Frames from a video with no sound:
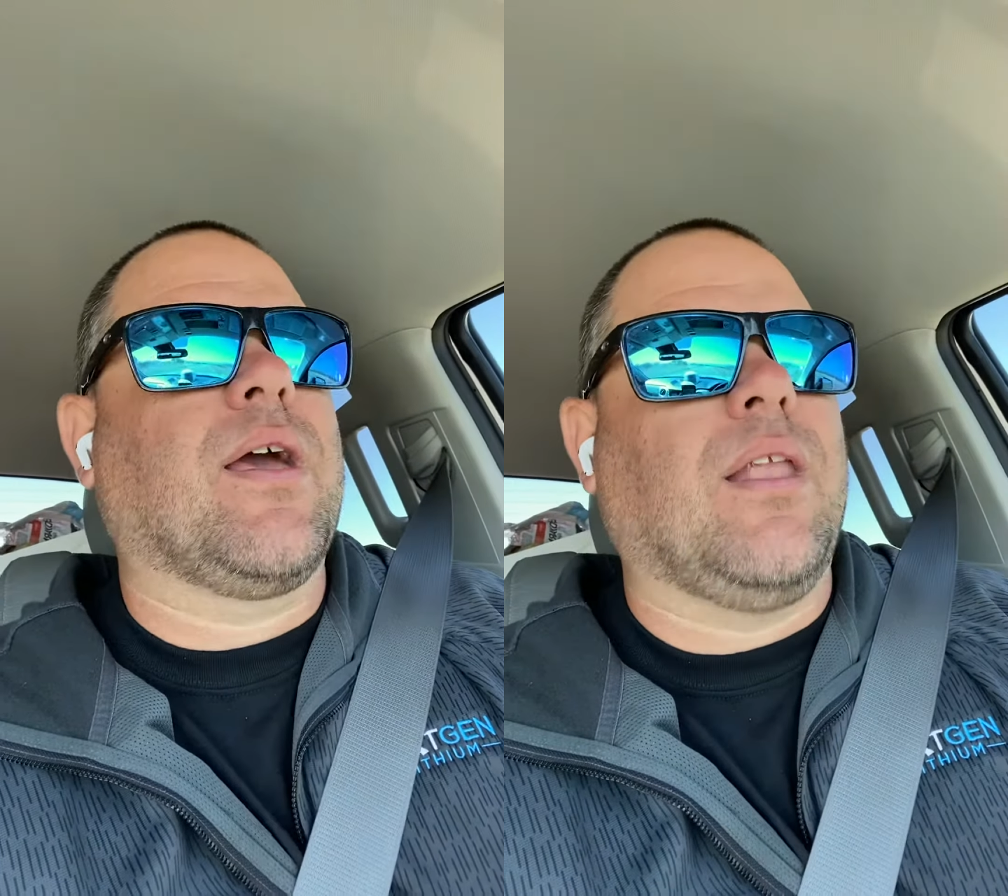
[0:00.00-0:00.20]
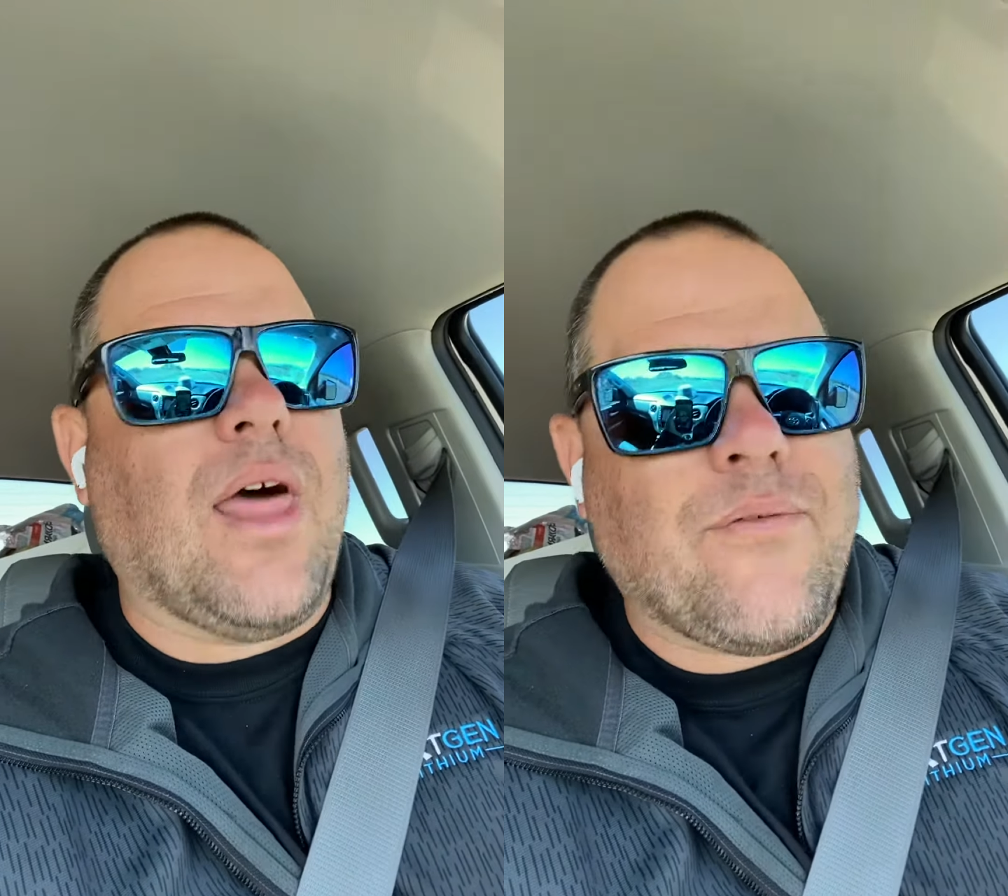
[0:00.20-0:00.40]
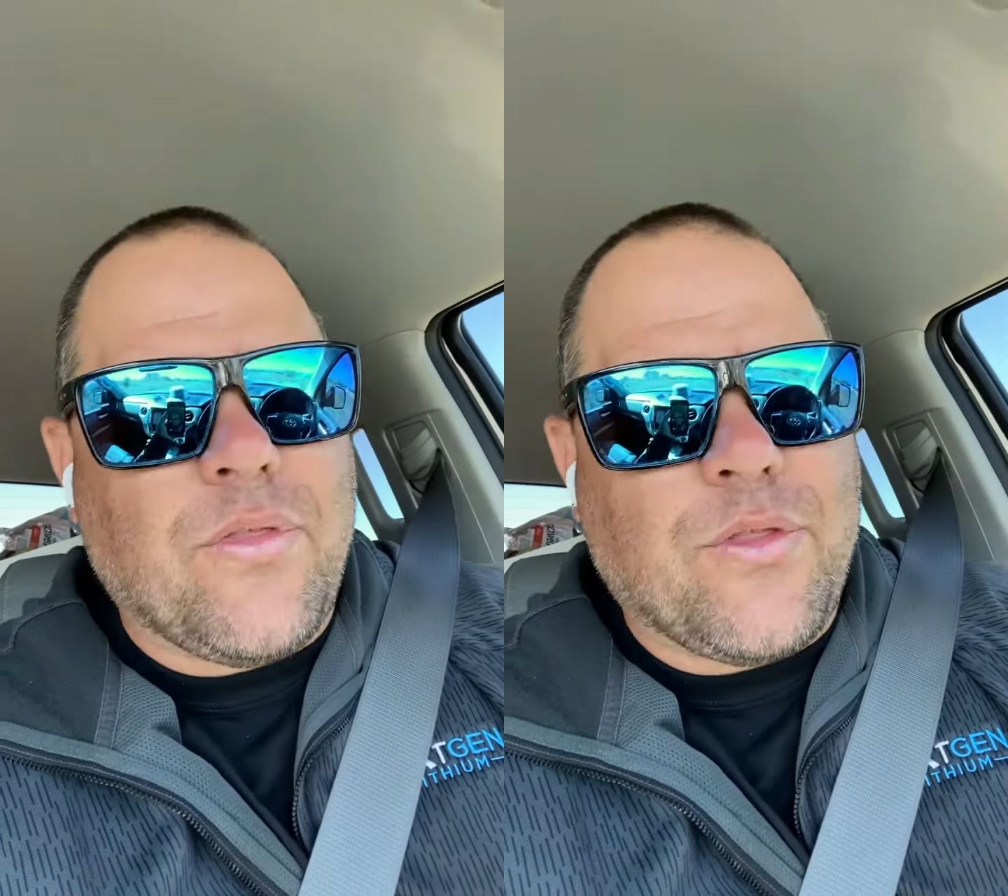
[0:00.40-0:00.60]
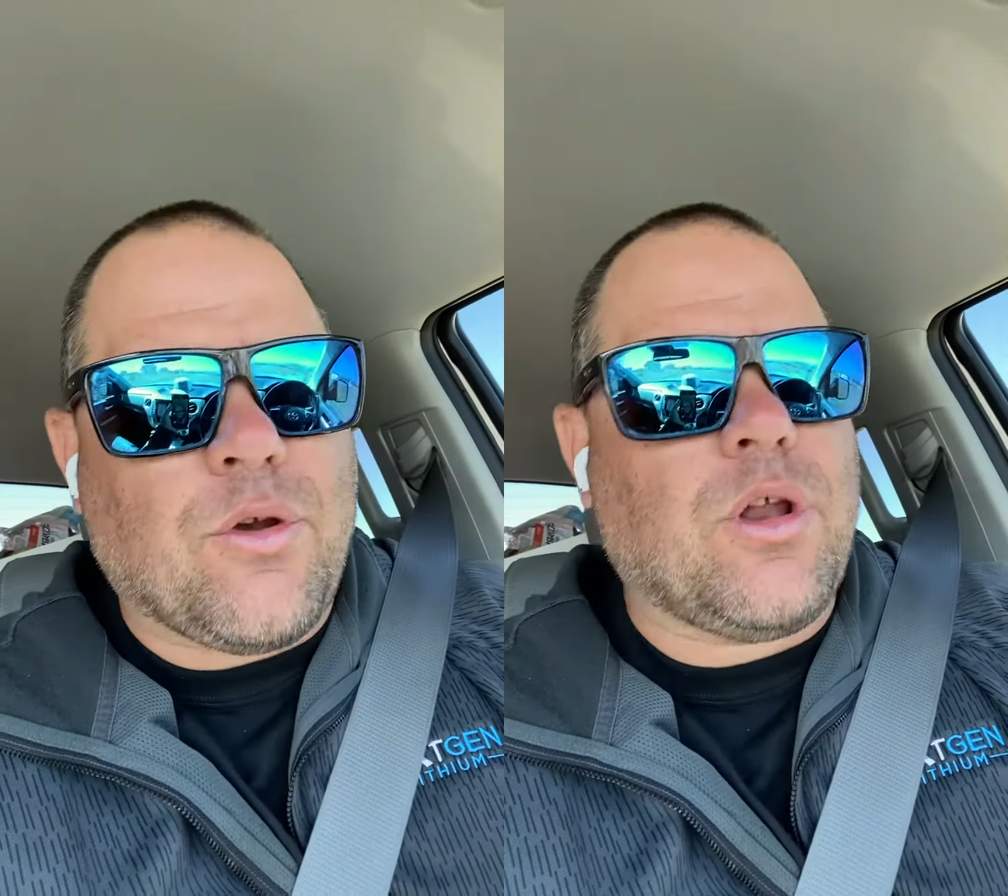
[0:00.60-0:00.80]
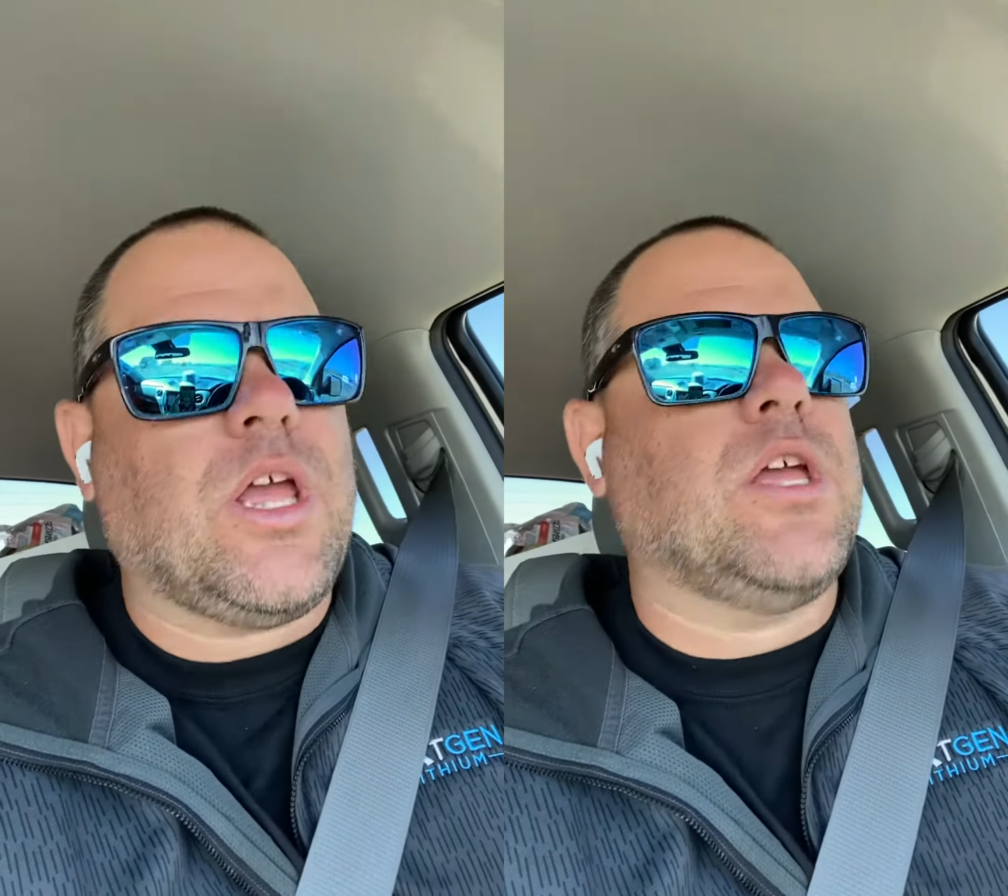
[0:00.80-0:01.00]

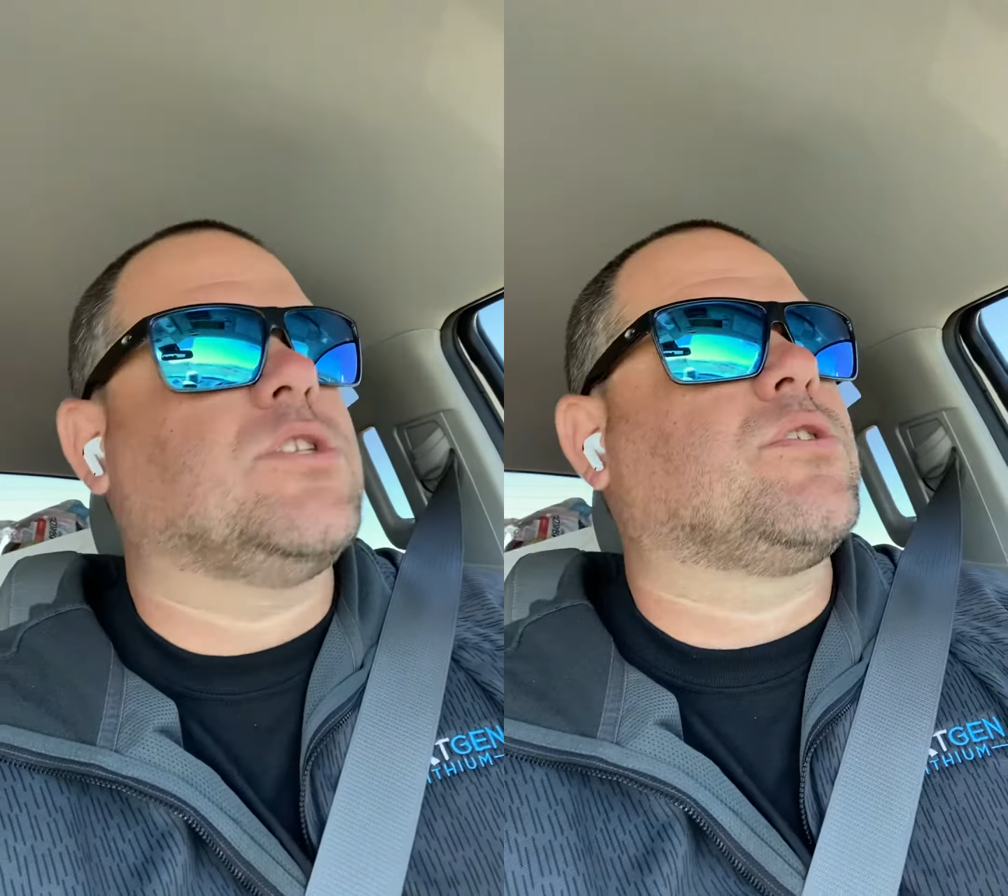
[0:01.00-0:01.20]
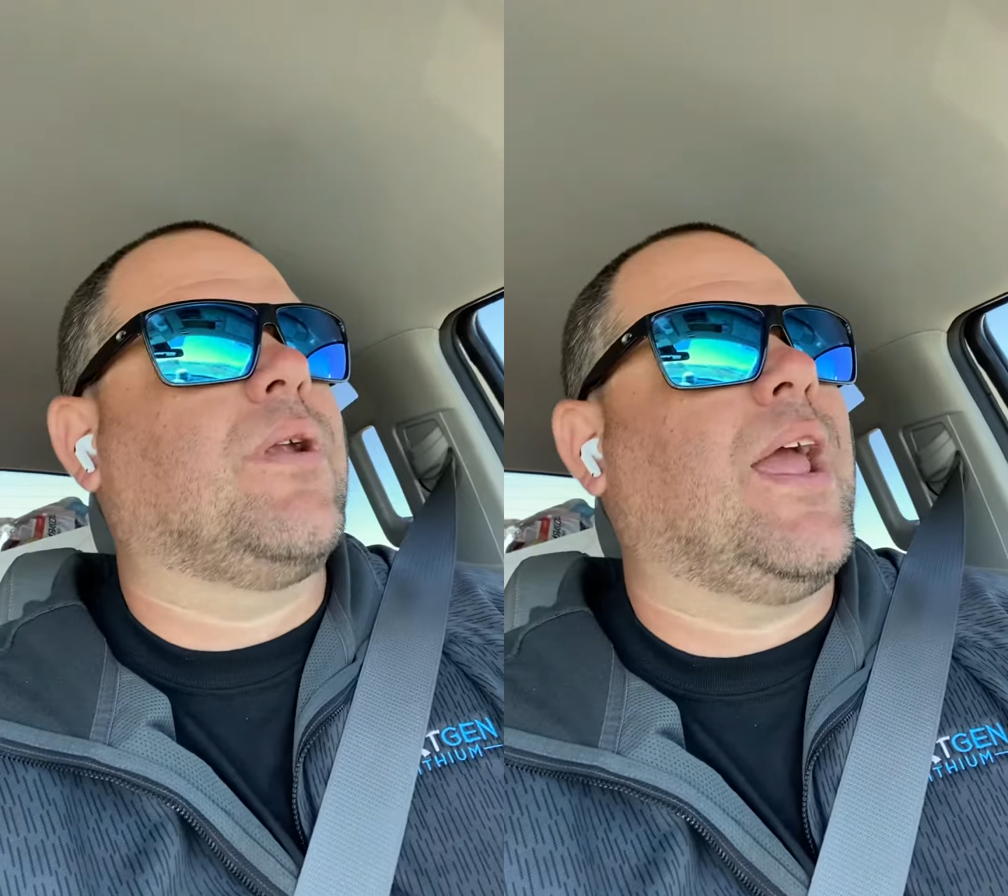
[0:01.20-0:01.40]
11:30 Eastern,